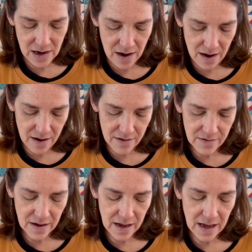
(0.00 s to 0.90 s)
are
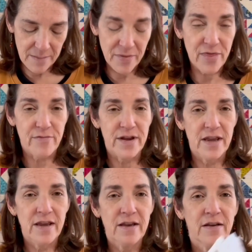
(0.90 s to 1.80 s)

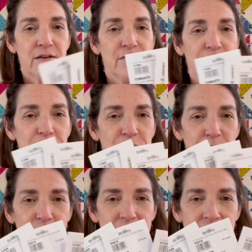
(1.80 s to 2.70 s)
3 from
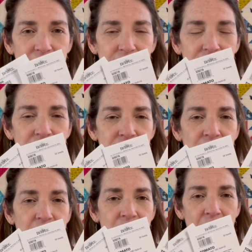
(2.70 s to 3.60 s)
Burpee Seeds
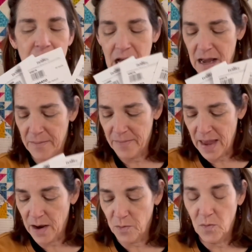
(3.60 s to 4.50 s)

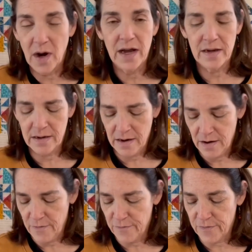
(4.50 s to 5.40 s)
and 1
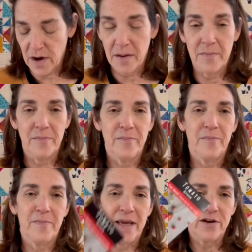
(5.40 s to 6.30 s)
from
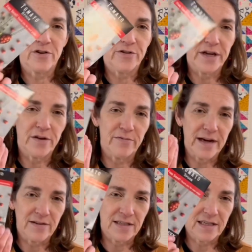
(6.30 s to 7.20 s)
Baker Creek
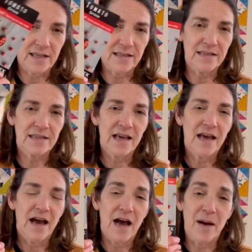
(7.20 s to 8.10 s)
Rare Seeds
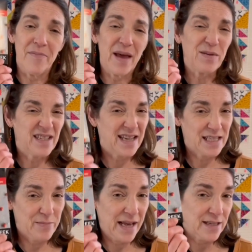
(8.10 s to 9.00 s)
that was sent
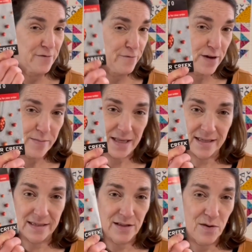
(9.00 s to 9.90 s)
to me as a freebie.
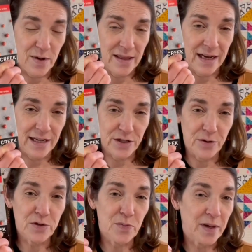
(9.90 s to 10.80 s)
This is not one that I
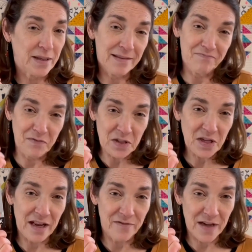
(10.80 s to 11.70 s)
chose, but it looks
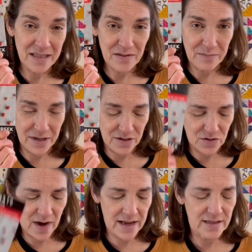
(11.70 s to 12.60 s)
kind of fun, so I'm going to
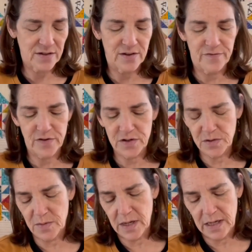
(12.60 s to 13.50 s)
try it. So the first
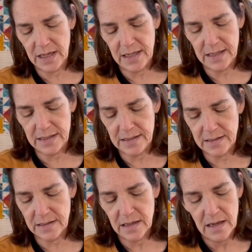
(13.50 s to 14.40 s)
one is